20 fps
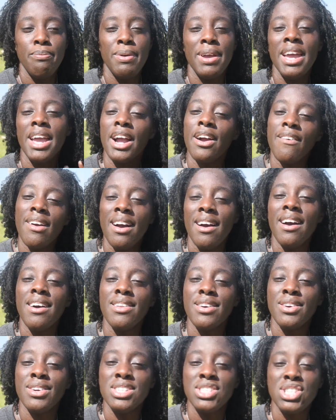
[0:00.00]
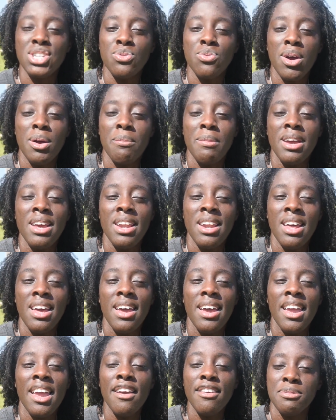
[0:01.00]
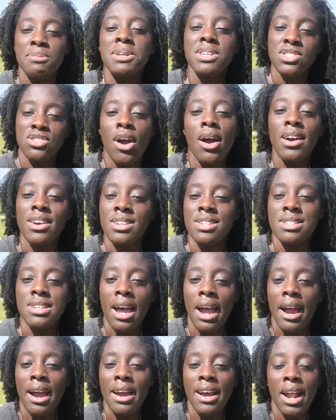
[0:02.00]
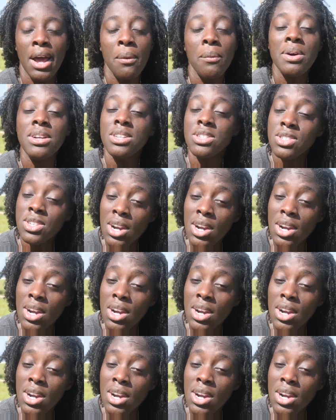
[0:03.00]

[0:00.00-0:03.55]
being around other Christian women gives me a stronger desire. And I went to